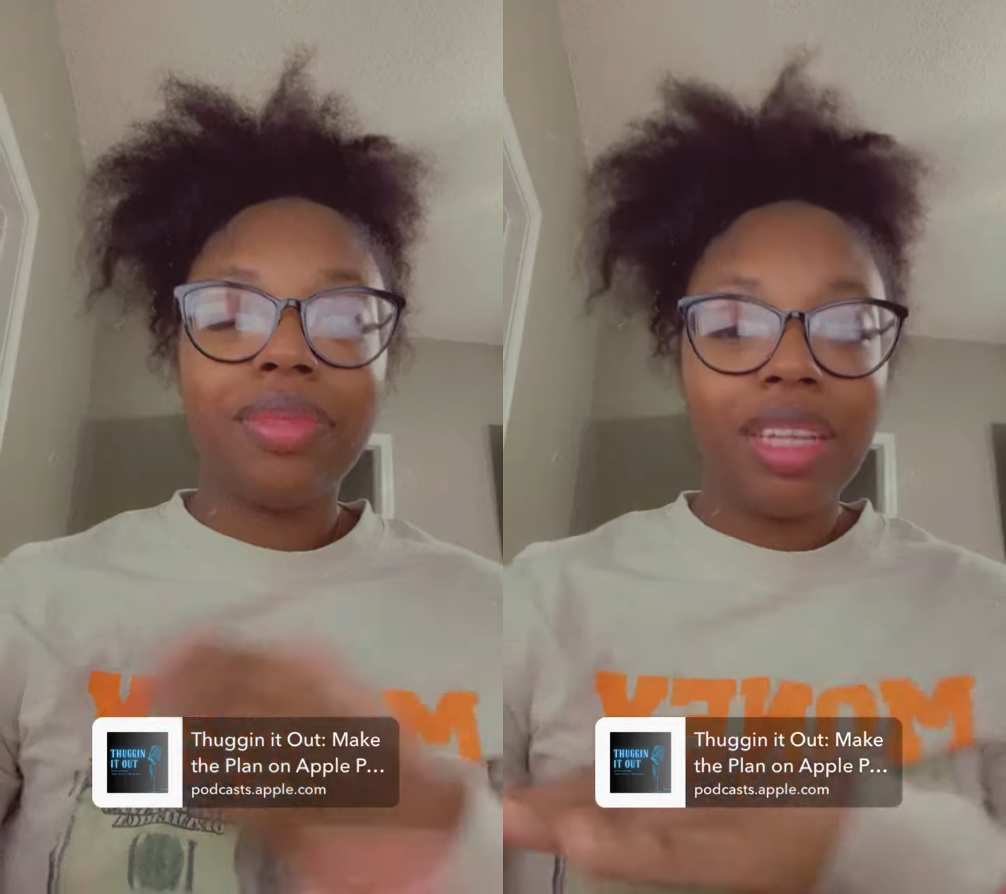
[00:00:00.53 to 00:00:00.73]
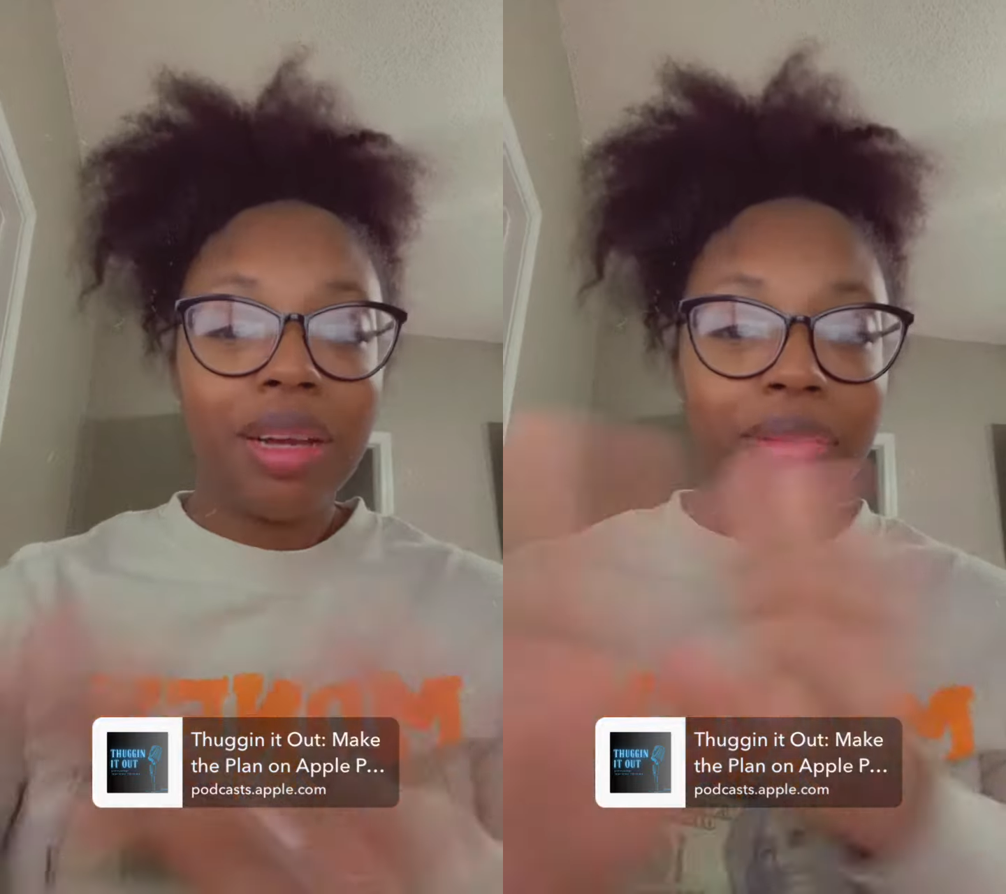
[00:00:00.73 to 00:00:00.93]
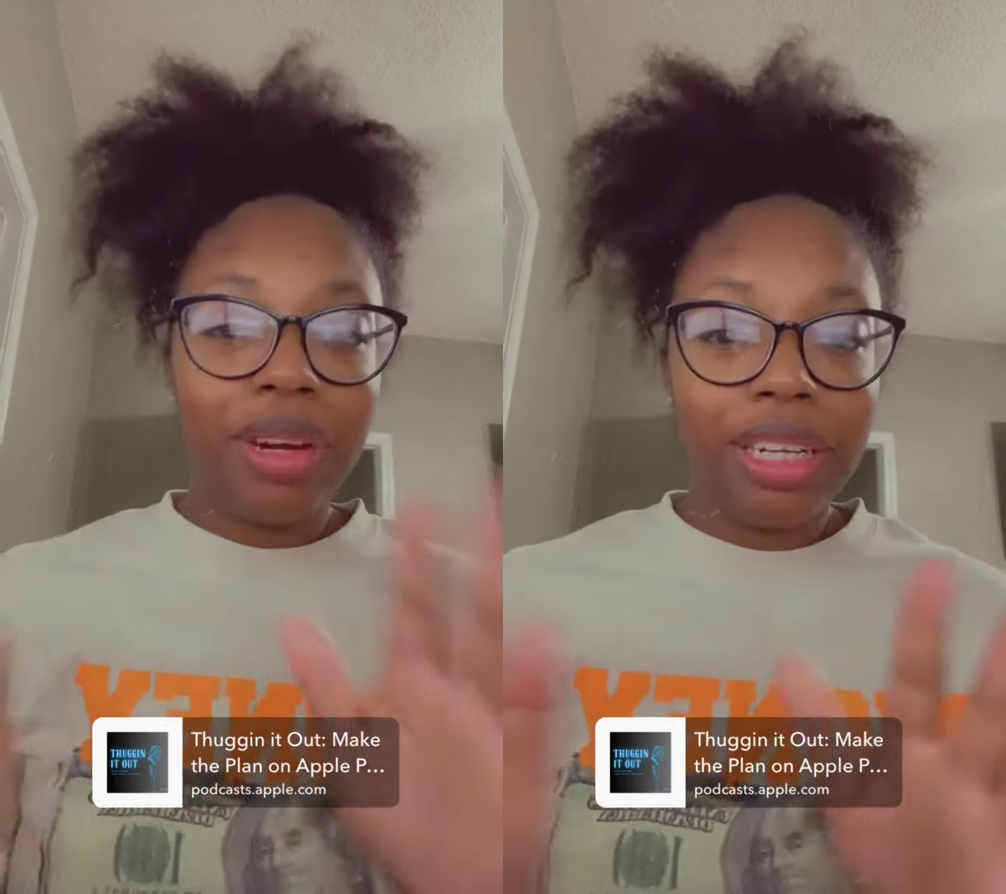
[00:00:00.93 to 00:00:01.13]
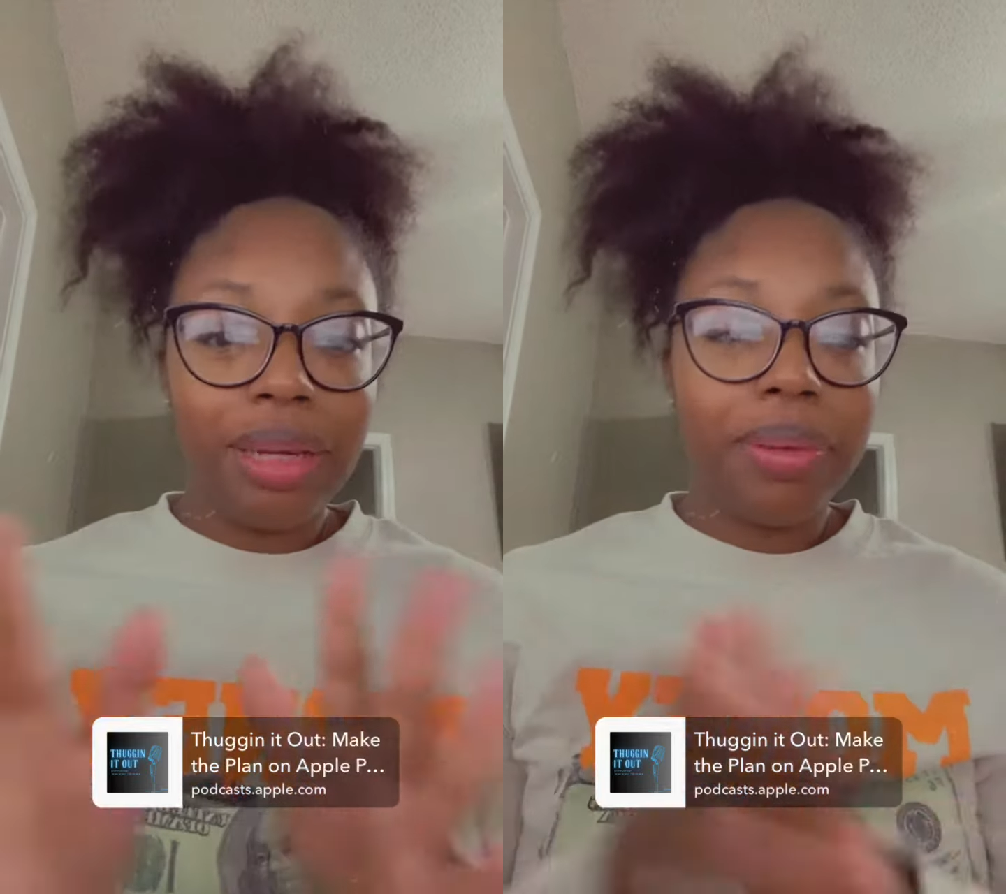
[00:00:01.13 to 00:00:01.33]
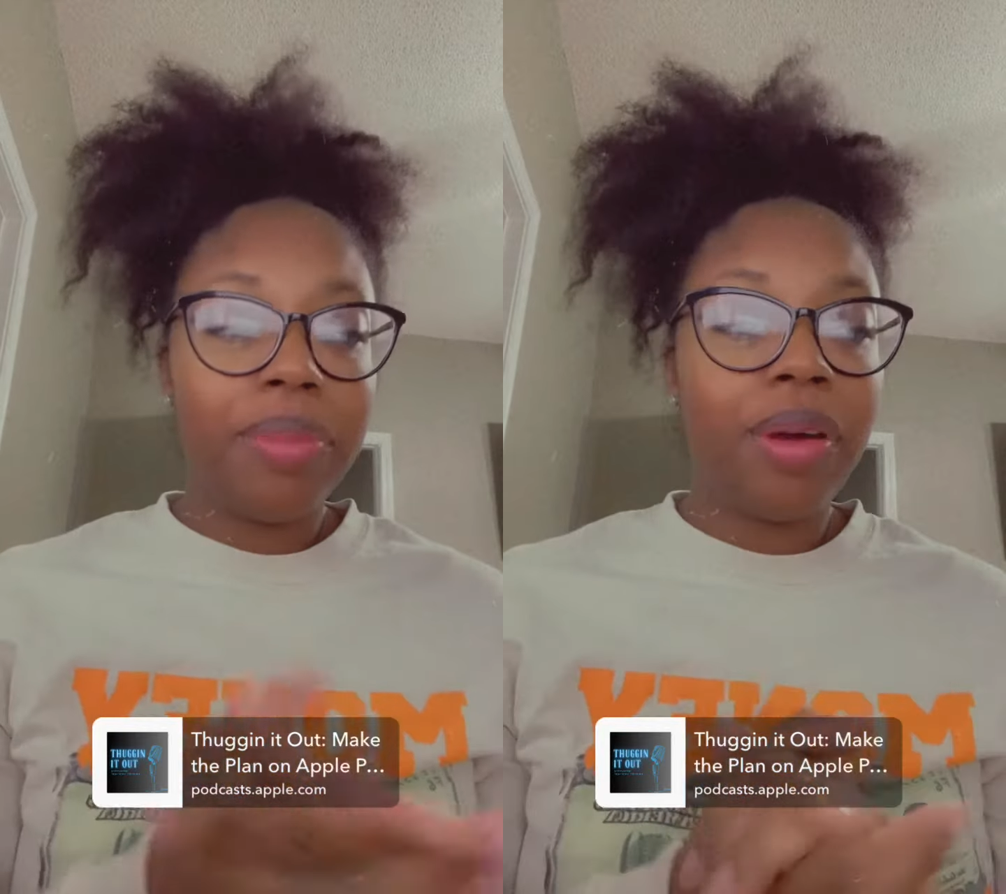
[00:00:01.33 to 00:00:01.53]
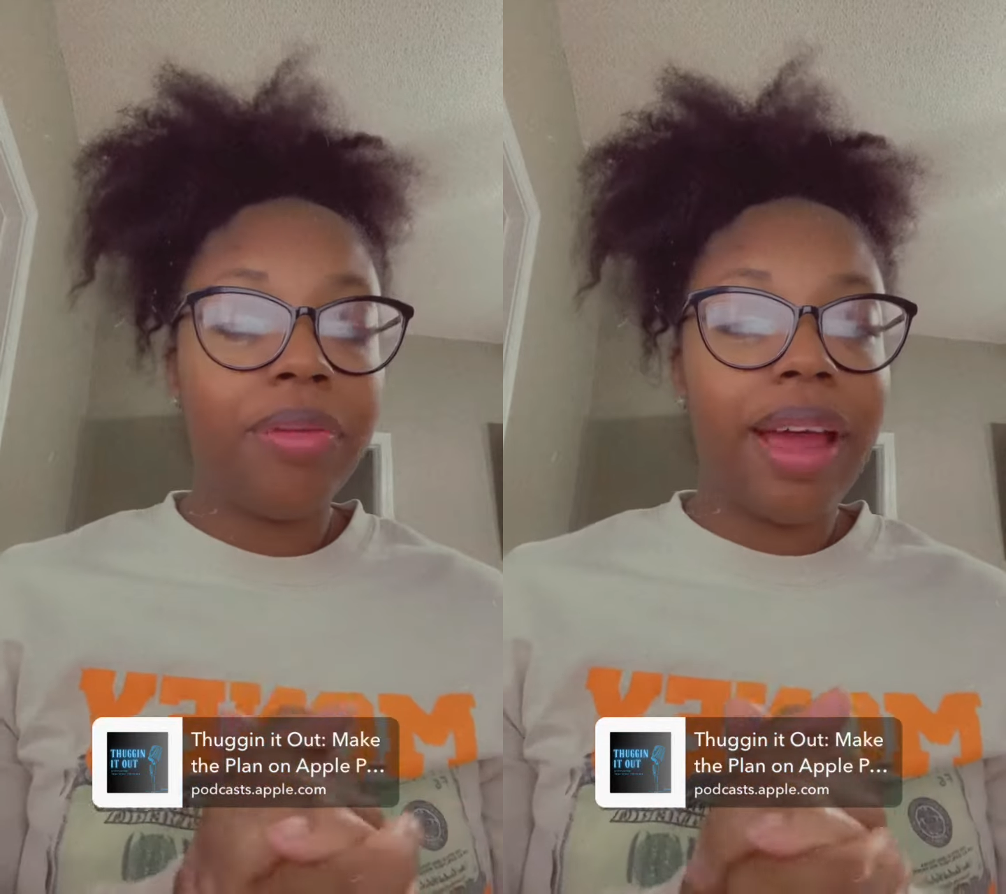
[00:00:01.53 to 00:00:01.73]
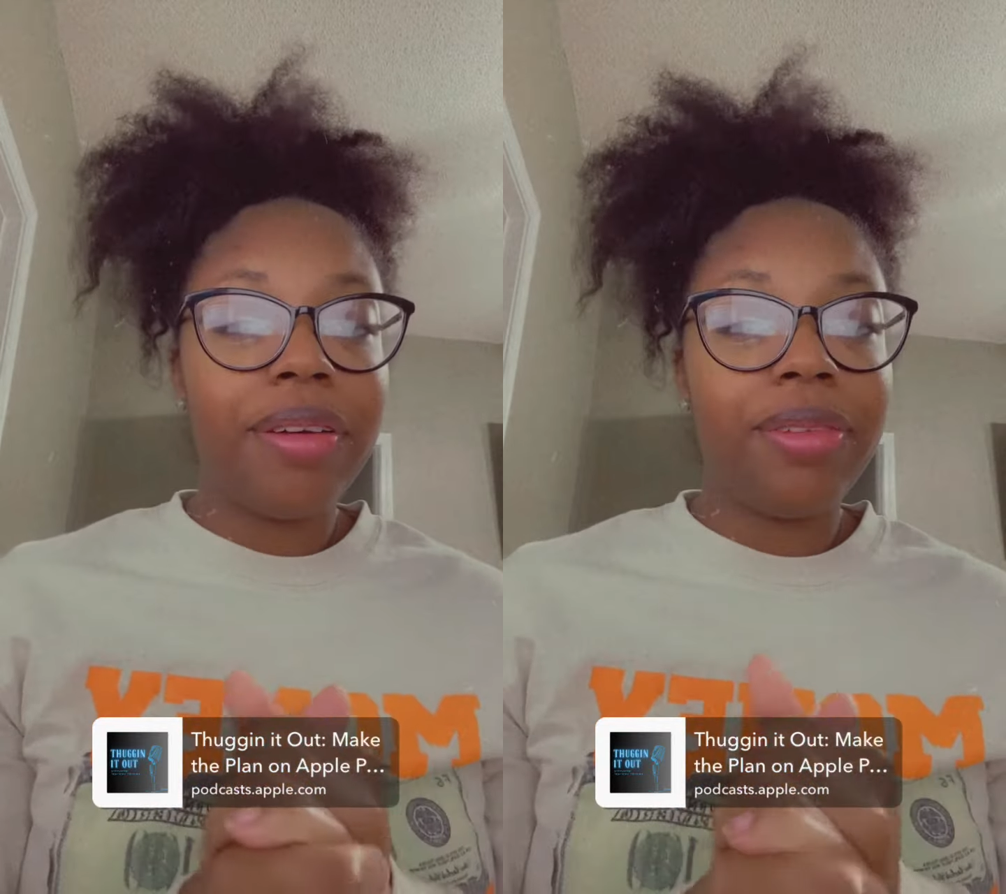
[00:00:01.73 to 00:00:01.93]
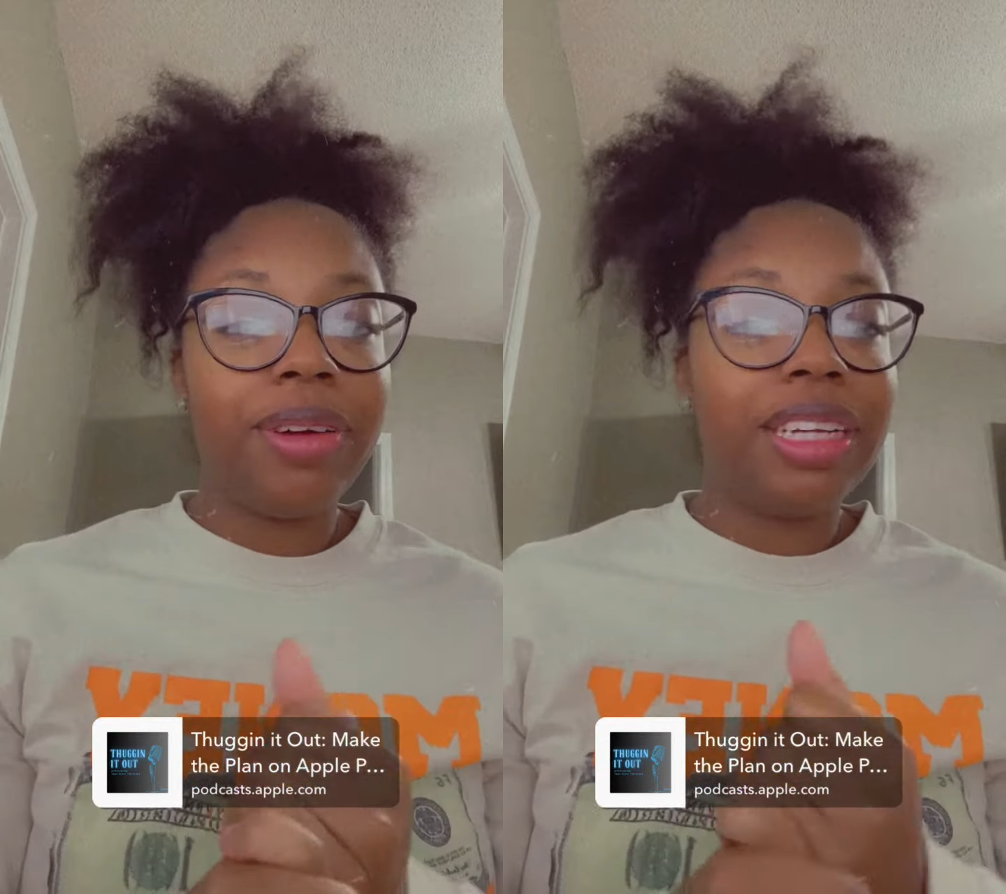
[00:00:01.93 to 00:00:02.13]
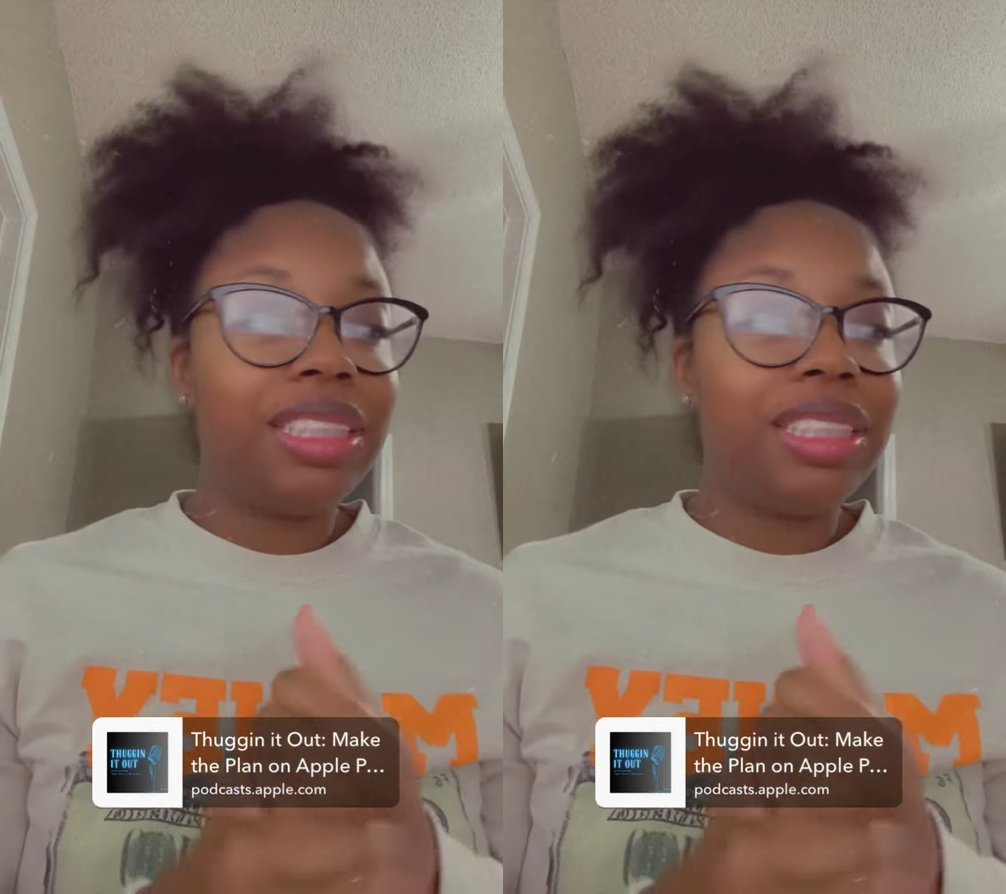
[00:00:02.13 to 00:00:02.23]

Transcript: Good morning, good people. Hope everyone